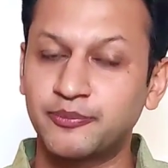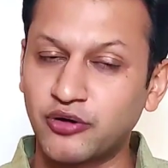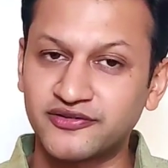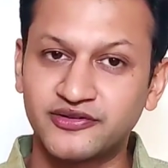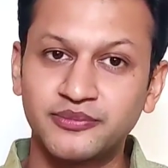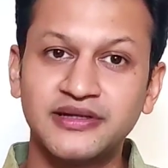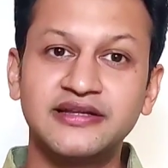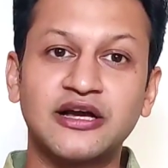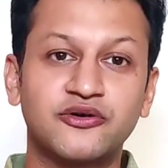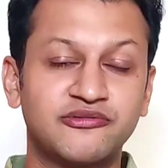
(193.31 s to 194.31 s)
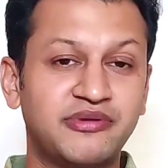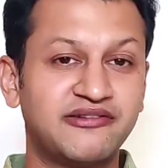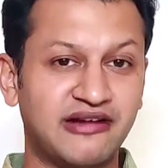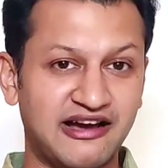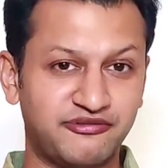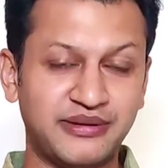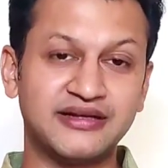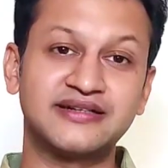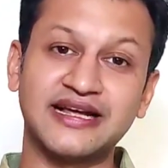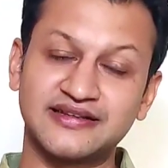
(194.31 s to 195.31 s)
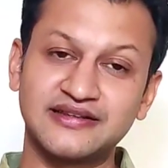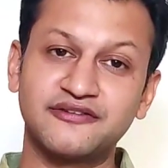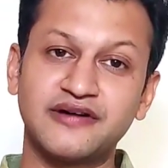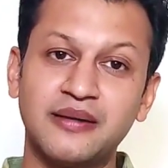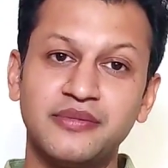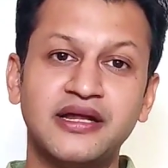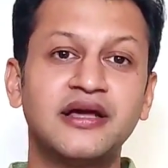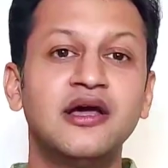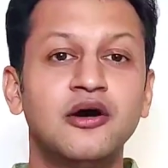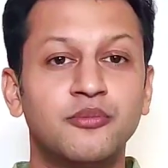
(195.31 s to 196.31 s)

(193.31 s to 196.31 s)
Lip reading: Possibly there could have been a death in the family.